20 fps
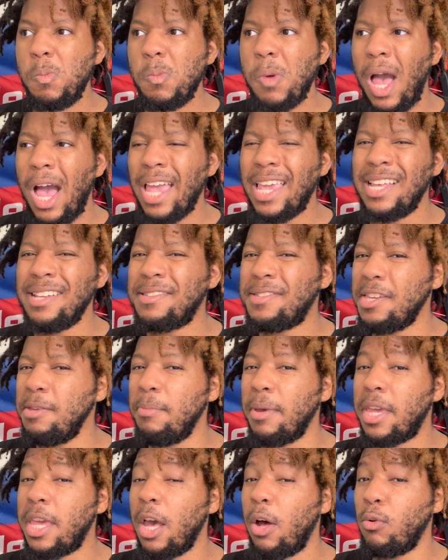I can see
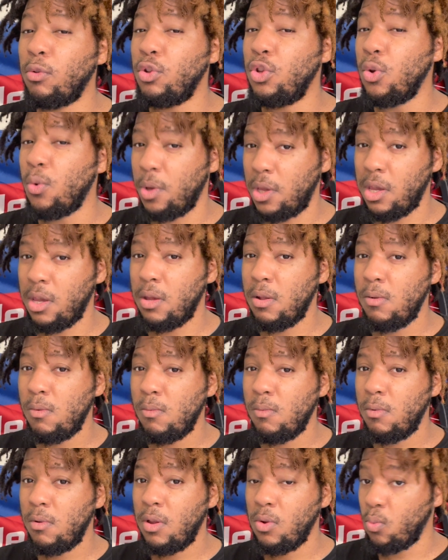Mikal doing it.
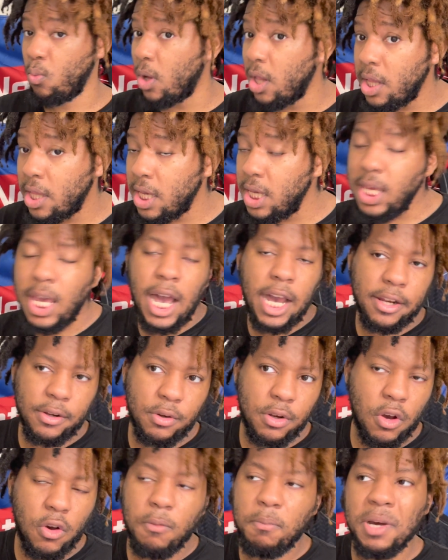Will he? I don't
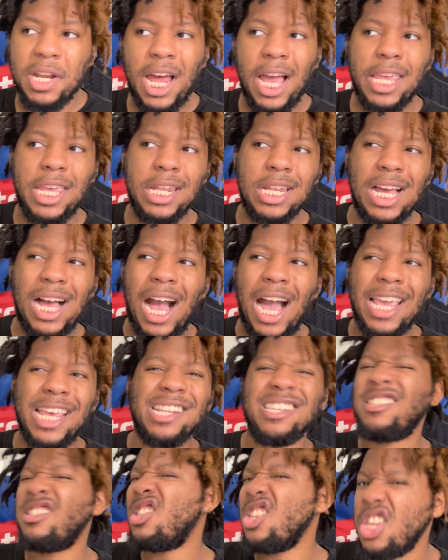know, but I can
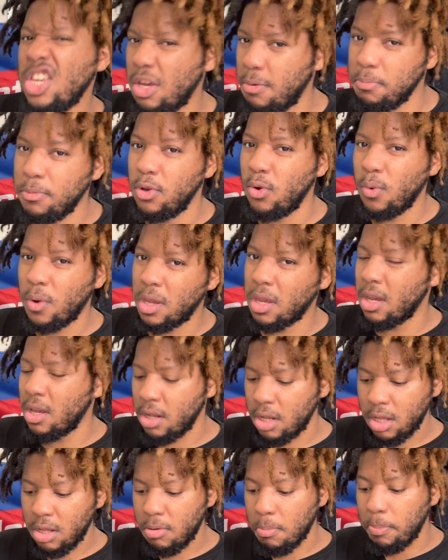see him doing it.
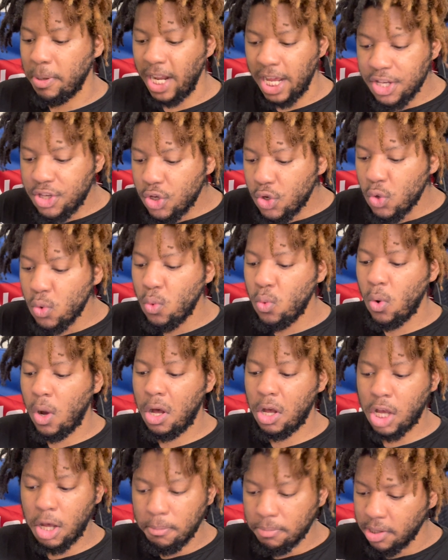But I do
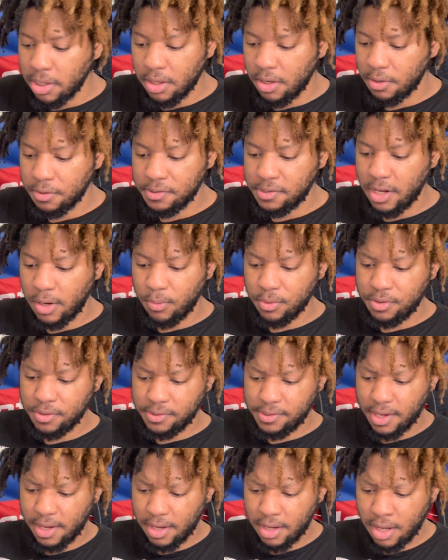completely understand what you're
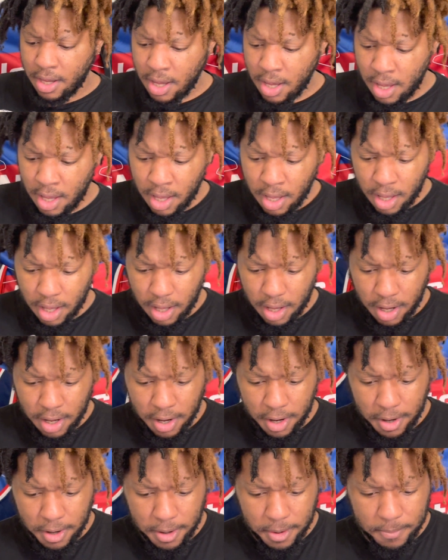saying.
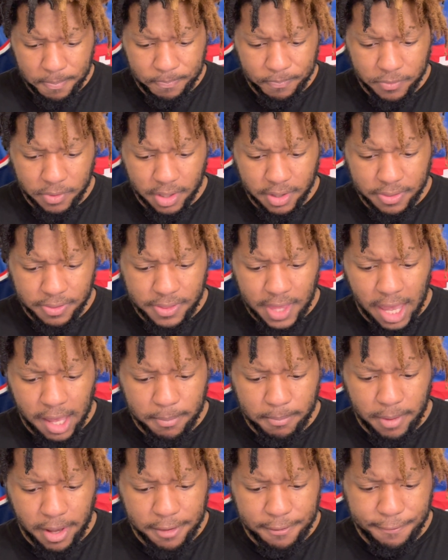That,
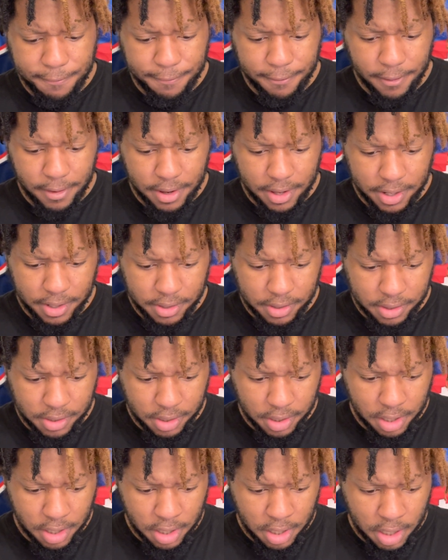my friend,